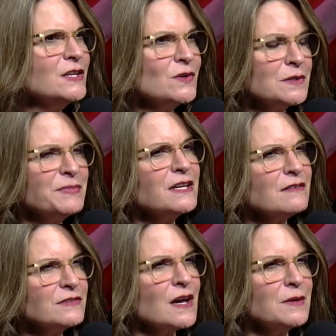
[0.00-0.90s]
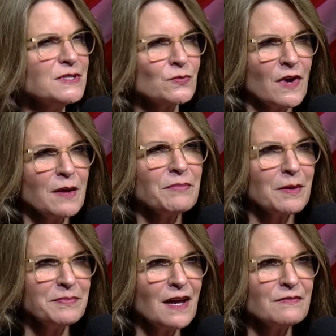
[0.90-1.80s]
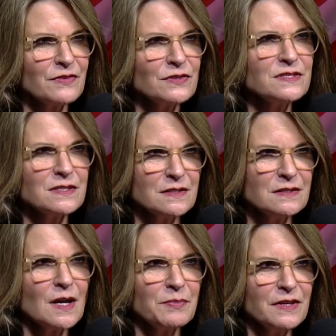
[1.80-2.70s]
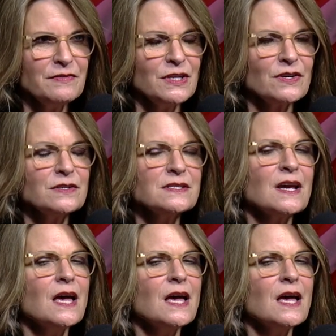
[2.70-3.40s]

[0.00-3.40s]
you a bit of time to ramp up that first couple of years.